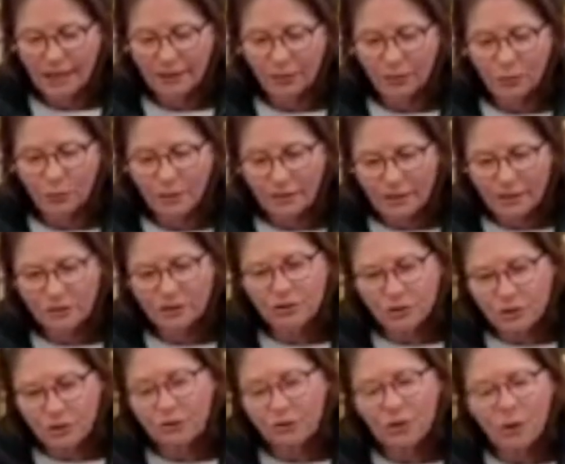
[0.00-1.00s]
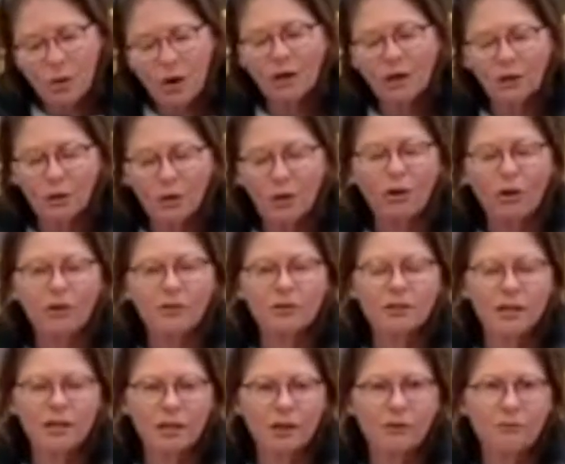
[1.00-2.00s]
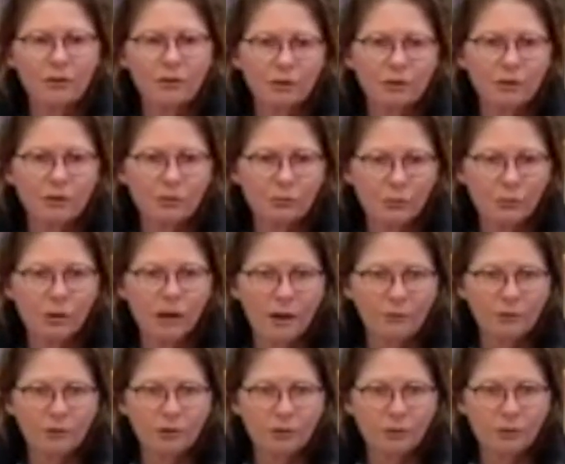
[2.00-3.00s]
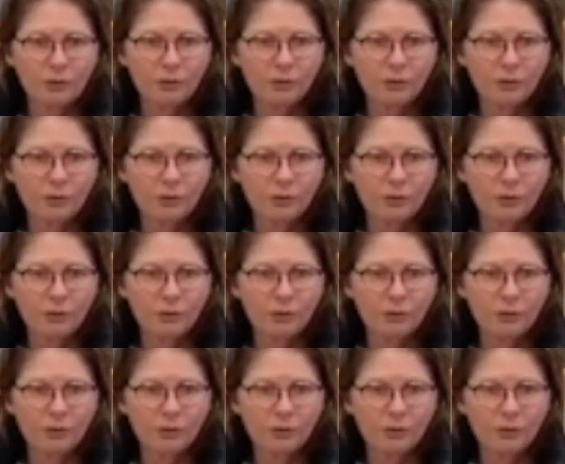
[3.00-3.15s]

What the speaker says: we can do quite a lot to help you feel more comfortable